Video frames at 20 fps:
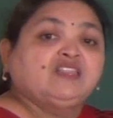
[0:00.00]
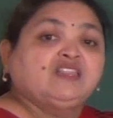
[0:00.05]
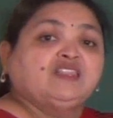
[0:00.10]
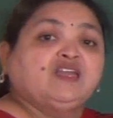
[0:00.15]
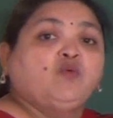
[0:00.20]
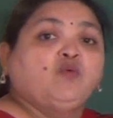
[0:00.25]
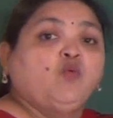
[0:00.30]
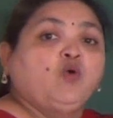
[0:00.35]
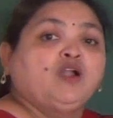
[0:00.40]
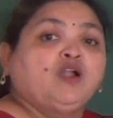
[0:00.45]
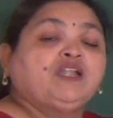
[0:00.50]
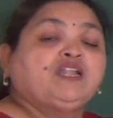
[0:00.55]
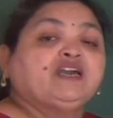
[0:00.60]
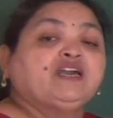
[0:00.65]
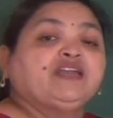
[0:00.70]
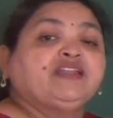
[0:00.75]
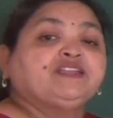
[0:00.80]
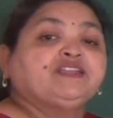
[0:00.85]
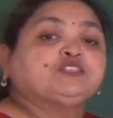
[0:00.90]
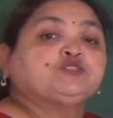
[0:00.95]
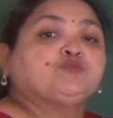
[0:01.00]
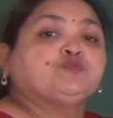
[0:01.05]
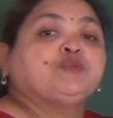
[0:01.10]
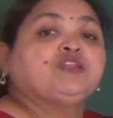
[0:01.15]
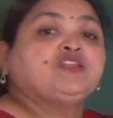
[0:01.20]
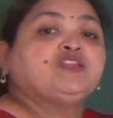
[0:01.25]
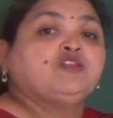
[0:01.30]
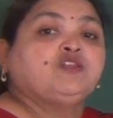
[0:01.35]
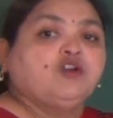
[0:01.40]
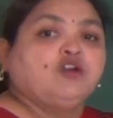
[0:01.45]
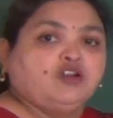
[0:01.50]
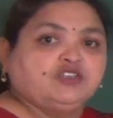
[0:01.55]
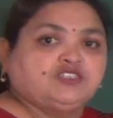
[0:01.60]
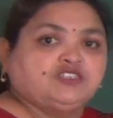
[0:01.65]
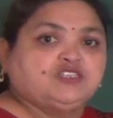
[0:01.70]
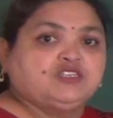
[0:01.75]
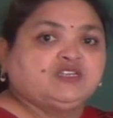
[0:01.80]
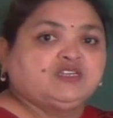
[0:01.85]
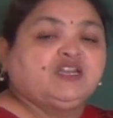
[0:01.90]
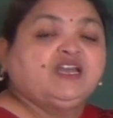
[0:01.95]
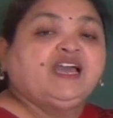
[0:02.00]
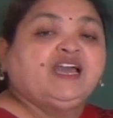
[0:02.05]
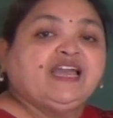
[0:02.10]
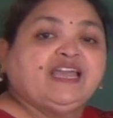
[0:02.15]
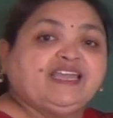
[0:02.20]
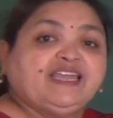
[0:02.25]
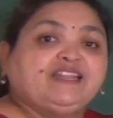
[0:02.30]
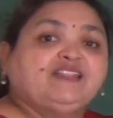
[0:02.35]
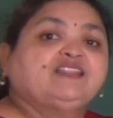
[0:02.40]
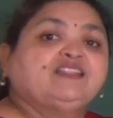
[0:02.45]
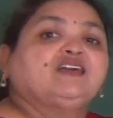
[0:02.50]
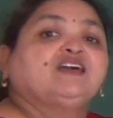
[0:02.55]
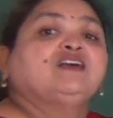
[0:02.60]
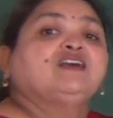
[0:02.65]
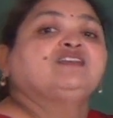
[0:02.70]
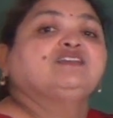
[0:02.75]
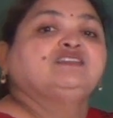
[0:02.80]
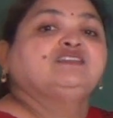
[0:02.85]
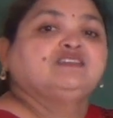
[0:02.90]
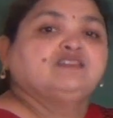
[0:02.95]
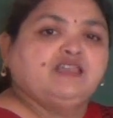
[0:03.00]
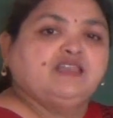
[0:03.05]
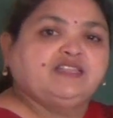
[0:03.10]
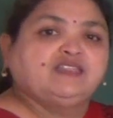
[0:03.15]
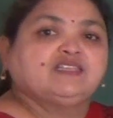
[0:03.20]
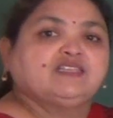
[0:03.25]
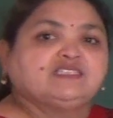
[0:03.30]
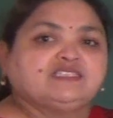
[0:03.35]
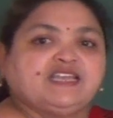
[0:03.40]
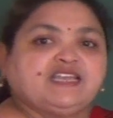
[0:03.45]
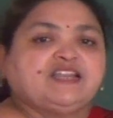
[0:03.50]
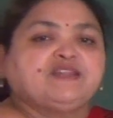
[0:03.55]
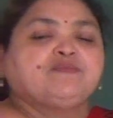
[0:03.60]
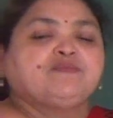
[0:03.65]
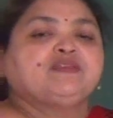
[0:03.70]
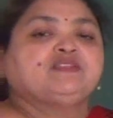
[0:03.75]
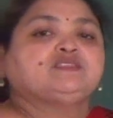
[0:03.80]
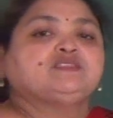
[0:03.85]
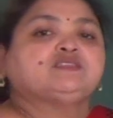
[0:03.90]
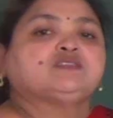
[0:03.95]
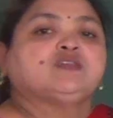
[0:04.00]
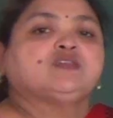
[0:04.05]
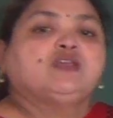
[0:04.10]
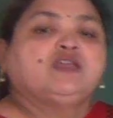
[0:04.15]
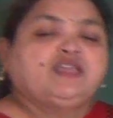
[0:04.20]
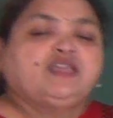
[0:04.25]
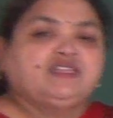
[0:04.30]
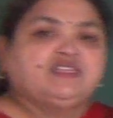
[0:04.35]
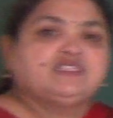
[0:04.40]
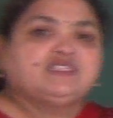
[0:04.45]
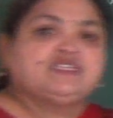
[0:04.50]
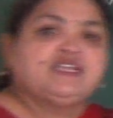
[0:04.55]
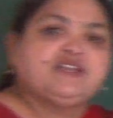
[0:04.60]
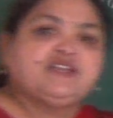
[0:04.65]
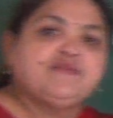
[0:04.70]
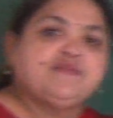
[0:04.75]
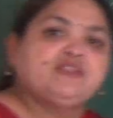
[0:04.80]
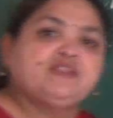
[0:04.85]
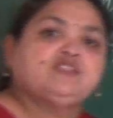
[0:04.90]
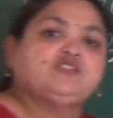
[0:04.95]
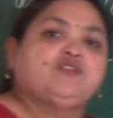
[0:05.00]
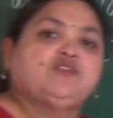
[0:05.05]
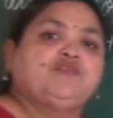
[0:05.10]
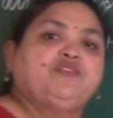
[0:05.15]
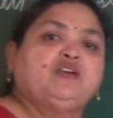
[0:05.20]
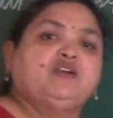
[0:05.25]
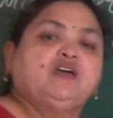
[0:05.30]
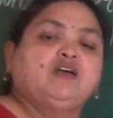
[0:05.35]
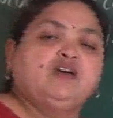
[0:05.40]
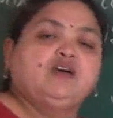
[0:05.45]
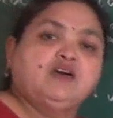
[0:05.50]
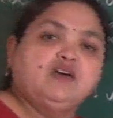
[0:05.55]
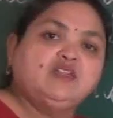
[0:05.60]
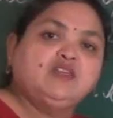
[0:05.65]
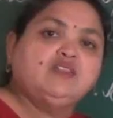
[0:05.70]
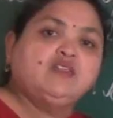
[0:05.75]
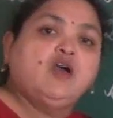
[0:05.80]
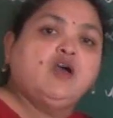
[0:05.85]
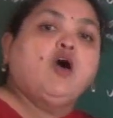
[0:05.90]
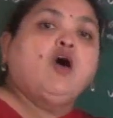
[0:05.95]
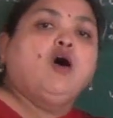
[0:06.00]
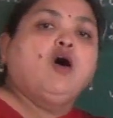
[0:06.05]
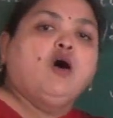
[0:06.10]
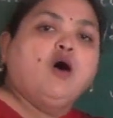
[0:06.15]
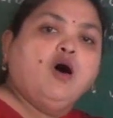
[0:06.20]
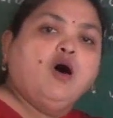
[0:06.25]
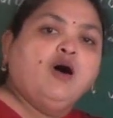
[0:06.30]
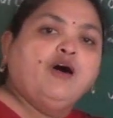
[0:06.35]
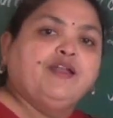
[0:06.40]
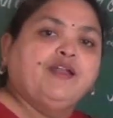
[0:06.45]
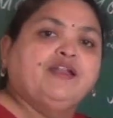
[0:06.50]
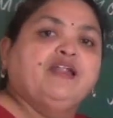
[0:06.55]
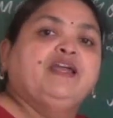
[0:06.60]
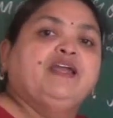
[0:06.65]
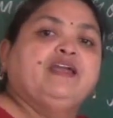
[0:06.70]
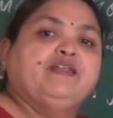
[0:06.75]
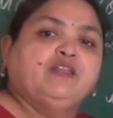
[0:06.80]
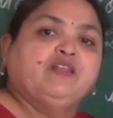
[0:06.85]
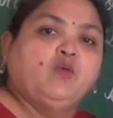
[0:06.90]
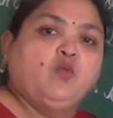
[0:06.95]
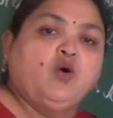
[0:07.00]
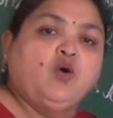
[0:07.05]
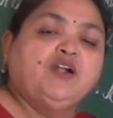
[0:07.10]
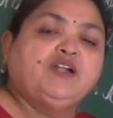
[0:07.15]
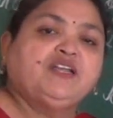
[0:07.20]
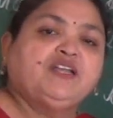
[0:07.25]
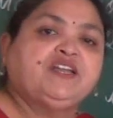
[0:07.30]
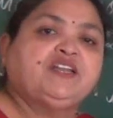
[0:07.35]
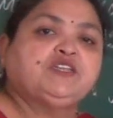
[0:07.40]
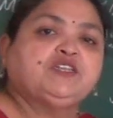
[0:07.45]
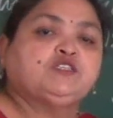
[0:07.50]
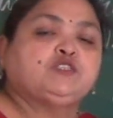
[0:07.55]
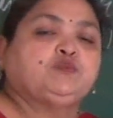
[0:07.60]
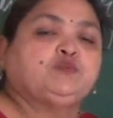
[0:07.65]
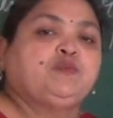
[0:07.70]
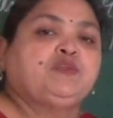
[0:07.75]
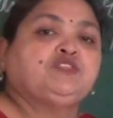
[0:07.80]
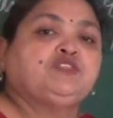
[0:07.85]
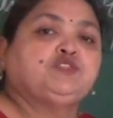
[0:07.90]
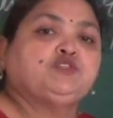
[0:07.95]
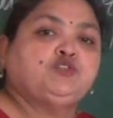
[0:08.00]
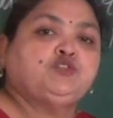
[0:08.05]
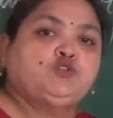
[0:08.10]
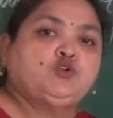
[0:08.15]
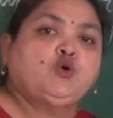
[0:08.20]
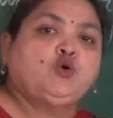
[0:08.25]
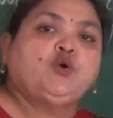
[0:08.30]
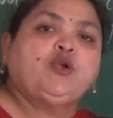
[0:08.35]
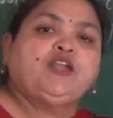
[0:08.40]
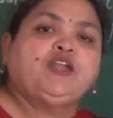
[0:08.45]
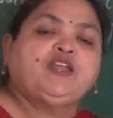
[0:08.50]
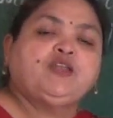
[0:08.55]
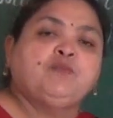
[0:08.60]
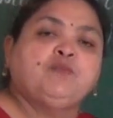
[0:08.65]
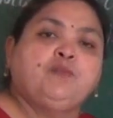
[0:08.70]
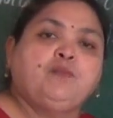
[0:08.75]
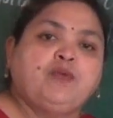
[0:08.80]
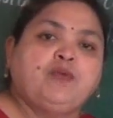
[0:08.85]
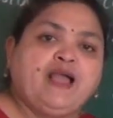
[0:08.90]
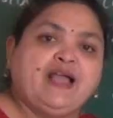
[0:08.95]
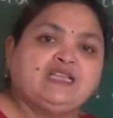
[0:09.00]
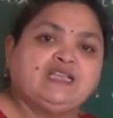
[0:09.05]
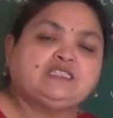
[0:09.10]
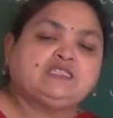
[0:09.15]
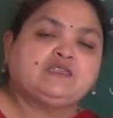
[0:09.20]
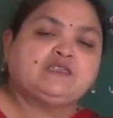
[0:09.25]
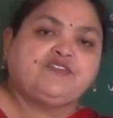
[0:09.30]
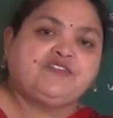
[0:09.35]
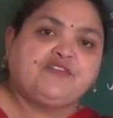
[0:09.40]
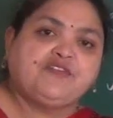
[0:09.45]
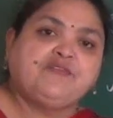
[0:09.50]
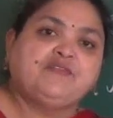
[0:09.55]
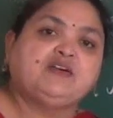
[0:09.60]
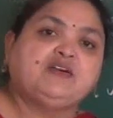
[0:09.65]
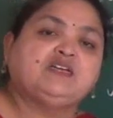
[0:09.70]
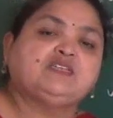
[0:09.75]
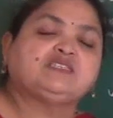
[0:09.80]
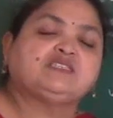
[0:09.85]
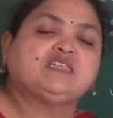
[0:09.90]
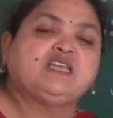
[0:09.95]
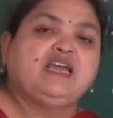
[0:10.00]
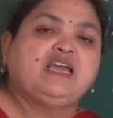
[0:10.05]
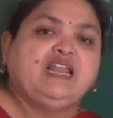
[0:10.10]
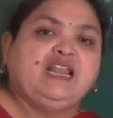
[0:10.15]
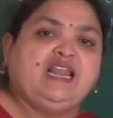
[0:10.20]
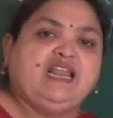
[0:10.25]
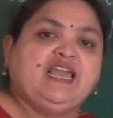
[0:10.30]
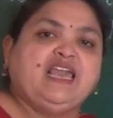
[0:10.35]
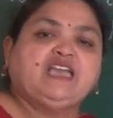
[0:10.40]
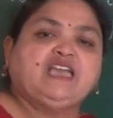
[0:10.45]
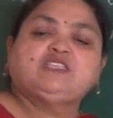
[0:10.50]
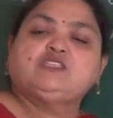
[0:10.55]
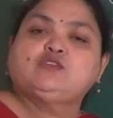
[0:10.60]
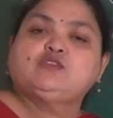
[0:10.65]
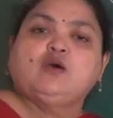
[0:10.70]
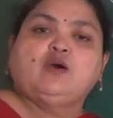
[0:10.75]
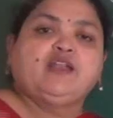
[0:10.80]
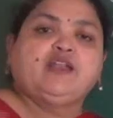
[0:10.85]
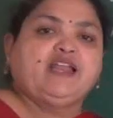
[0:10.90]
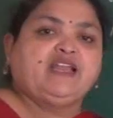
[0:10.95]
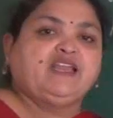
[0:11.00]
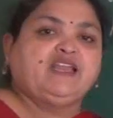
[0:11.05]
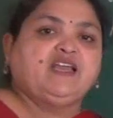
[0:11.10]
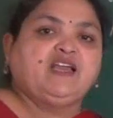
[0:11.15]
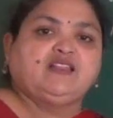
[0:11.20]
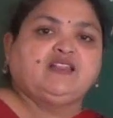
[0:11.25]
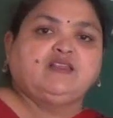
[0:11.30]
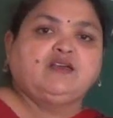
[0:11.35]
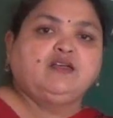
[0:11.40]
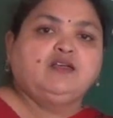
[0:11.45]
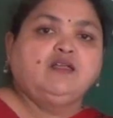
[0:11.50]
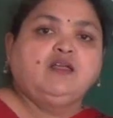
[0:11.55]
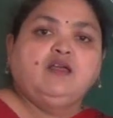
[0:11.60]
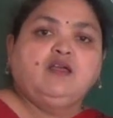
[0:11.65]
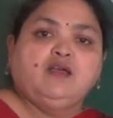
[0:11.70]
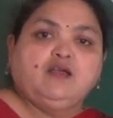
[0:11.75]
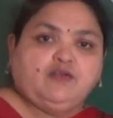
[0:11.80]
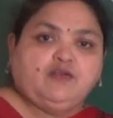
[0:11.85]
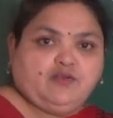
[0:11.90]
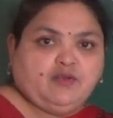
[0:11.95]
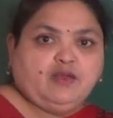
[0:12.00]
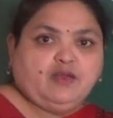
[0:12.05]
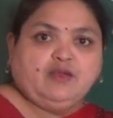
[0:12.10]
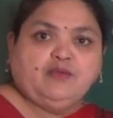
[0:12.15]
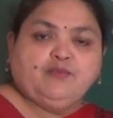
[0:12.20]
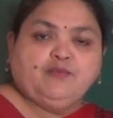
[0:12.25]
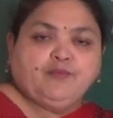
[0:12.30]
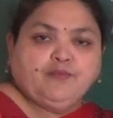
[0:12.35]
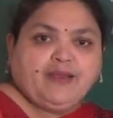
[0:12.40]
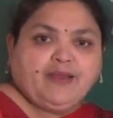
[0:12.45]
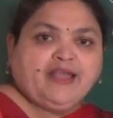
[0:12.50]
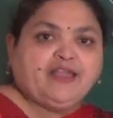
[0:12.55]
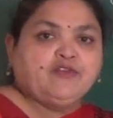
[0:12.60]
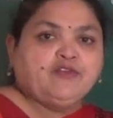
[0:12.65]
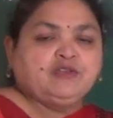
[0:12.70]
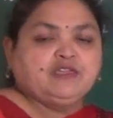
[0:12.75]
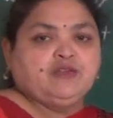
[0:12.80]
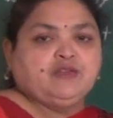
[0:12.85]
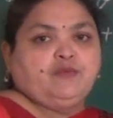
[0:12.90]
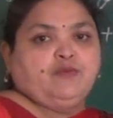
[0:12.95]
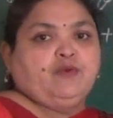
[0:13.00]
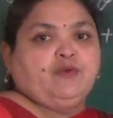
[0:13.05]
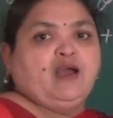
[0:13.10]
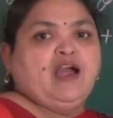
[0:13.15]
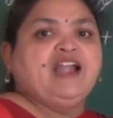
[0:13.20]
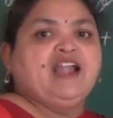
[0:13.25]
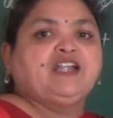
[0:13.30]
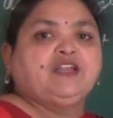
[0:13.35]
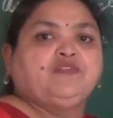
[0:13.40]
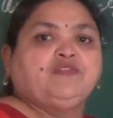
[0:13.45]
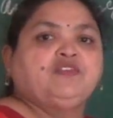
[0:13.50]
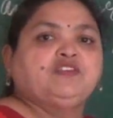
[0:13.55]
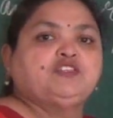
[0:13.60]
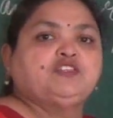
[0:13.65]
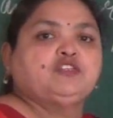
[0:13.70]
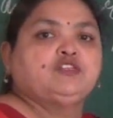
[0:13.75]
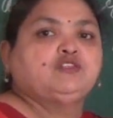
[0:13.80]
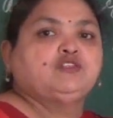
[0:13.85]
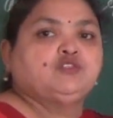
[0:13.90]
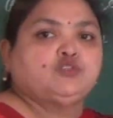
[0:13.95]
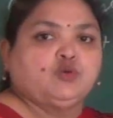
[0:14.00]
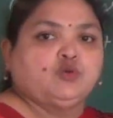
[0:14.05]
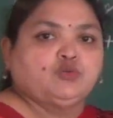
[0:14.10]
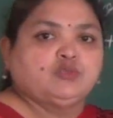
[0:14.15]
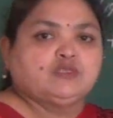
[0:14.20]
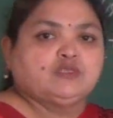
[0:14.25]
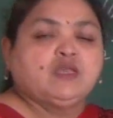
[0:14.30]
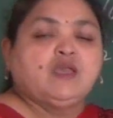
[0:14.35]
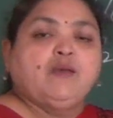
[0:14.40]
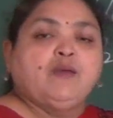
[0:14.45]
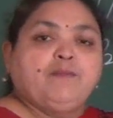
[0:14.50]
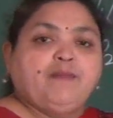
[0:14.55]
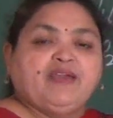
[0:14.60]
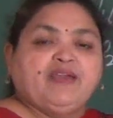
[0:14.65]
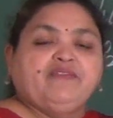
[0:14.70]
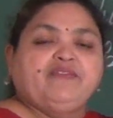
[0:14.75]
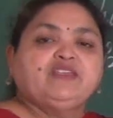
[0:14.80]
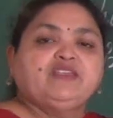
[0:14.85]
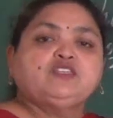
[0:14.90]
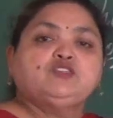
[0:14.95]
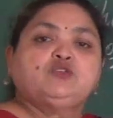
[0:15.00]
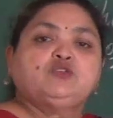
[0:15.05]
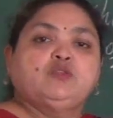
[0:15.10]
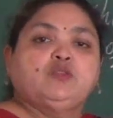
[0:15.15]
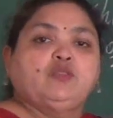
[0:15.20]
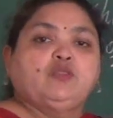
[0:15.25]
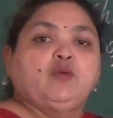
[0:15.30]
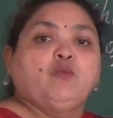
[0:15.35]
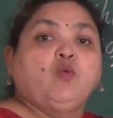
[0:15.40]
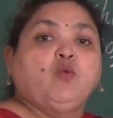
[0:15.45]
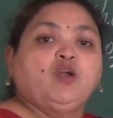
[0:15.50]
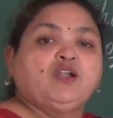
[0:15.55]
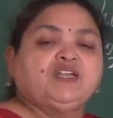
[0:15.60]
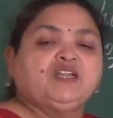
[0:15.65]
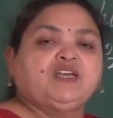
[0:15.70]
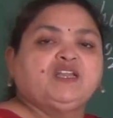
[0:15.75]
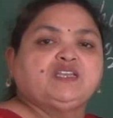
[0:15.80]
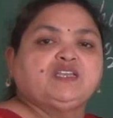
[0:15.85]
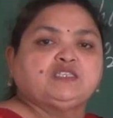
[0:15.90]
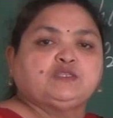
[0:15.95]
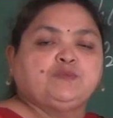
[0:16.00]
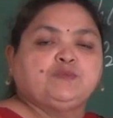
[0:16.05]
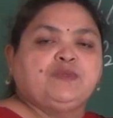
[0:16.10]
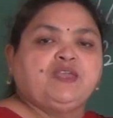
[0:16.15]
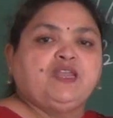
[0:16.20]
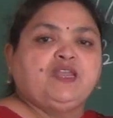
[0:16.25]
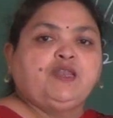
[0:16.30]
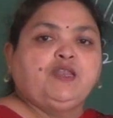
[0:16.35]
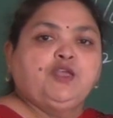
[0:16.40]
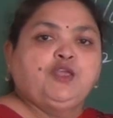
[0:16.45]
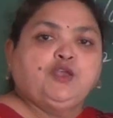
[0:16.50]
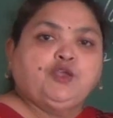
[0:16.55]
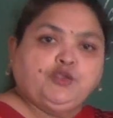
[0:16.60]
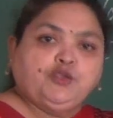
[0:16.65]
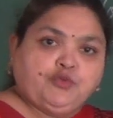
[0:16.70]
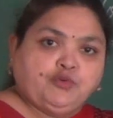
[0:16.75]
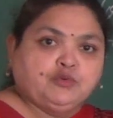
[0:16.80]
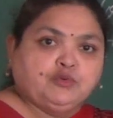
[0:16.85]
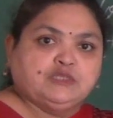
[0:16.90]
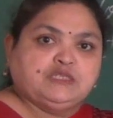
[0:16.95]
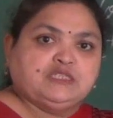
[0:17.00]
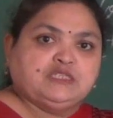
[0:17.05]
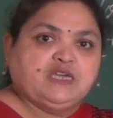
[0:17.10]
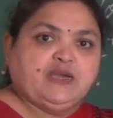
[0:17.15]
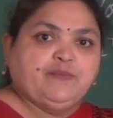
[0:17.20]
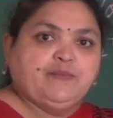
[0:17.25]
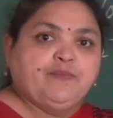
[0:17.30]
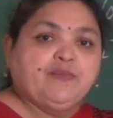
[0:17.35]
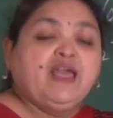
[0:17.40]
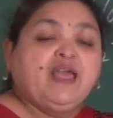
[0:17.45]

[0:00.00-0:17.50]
The water is being lodged in the sediments of the earth, or the water is being stored in as rivers, lakes, or any other by artificial source by which the water is being used up.